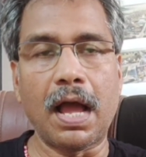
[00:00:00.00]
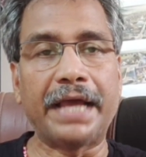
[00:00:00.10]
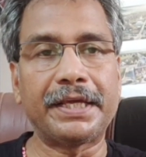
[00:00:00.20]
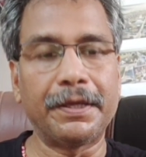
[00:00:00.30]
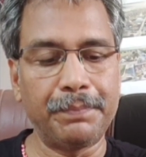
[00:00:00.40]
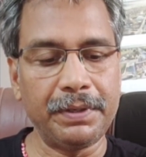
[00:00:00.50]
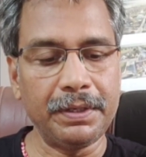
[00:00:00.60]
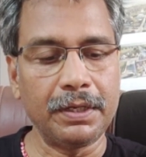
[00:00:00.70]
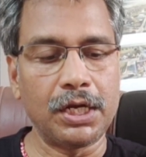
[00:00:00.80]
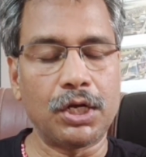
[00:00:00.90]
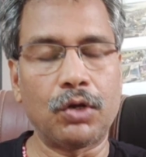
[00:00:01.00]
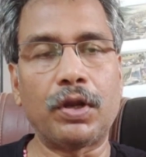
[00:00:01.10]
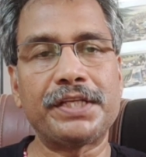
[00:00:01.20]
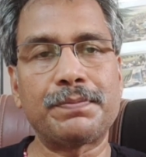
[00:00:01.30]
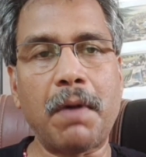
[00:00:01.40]
IKP,
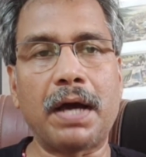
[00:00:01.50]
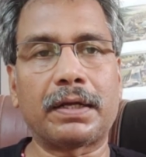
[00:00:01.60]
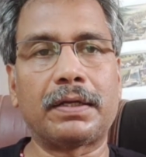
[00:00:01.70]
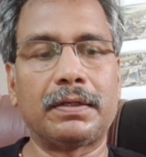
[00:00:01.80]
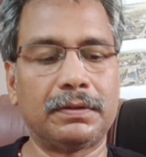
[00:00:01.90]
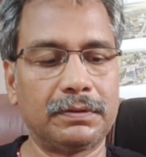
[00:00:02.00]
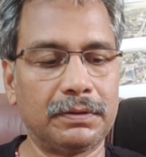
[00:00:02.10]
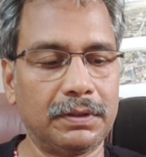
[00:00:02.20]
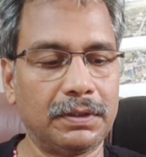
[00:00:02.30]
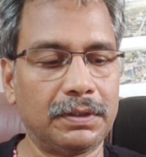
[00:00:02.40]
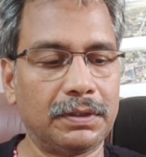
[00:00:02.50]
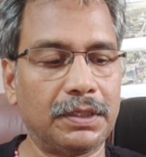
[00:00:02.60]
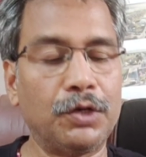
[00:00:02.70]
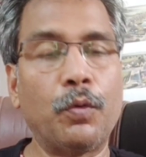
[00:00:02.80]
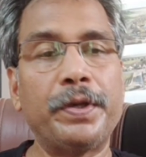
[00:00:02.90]
Knowledge Park,
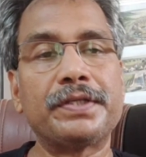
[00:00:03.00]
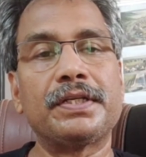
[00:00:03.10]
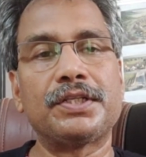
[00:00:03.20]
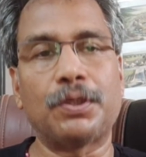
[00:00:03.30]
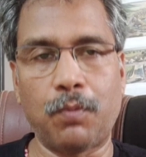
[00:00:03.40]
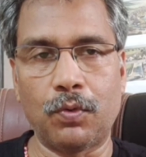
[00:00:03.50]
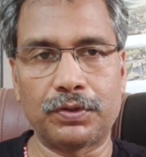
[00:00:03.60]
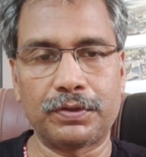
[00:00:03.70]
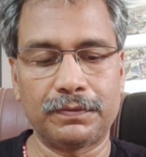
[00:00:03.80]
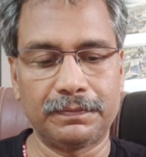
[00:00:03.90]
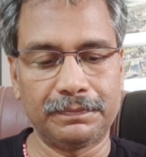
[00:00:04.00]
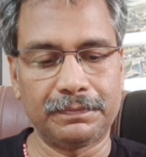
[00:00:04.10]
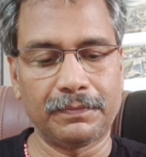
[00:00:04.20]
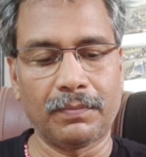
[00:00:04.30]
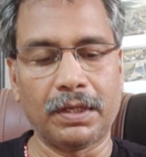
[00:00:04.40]
Innovation Support.
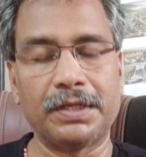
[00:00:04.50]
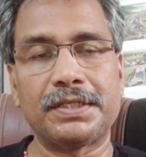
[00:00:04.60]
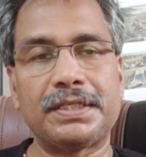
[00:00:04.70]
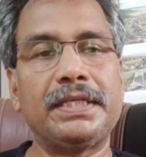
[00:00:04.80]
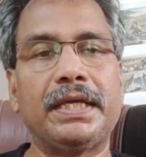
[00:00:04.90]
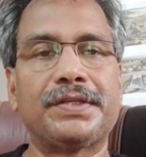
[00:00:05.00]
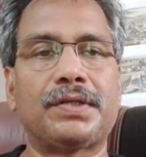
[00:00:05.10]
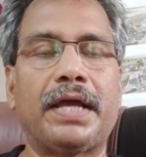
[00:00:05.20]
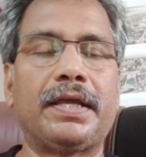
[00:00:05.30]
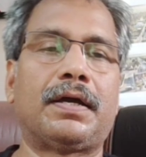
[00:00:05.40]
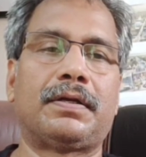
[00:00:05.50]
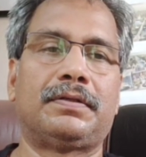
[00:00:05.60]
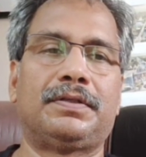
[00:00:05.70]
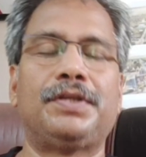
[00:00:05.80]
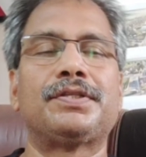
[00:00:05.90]
CSIR,
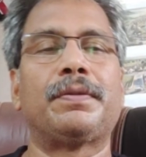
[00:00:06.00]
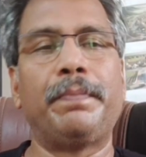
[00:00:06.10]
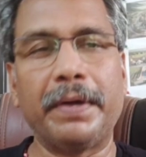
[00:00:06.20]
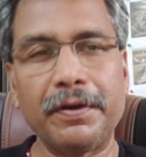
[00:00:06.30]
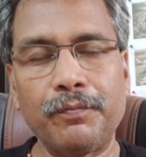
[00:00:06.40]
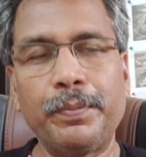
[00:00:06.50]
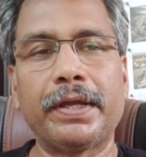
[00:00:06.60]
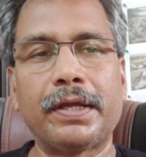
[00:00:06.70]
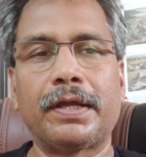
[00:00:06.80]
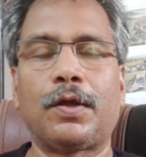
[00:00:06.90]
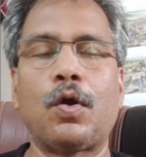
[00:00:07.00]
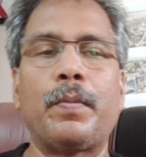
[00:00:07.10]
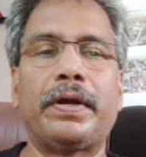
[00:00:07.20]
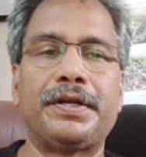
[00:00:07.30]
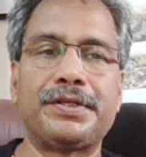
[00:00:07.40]
this is a very big
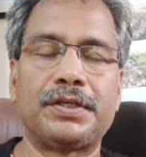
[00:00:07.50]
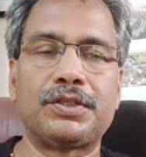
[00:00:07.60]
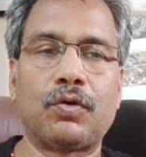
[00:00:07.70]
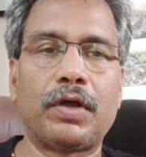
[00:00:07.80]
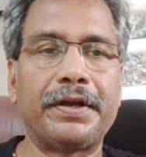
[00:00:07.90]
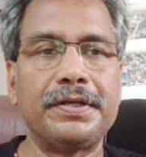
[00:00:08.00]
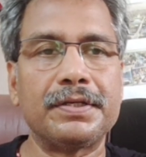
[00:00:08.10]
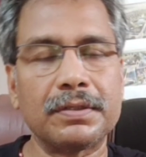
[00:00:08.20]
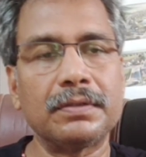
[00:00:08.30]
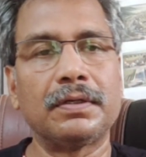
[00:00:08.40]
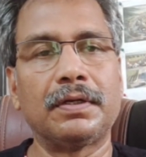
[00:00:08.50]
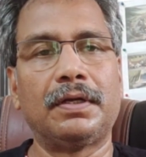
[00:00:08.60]
government research organization,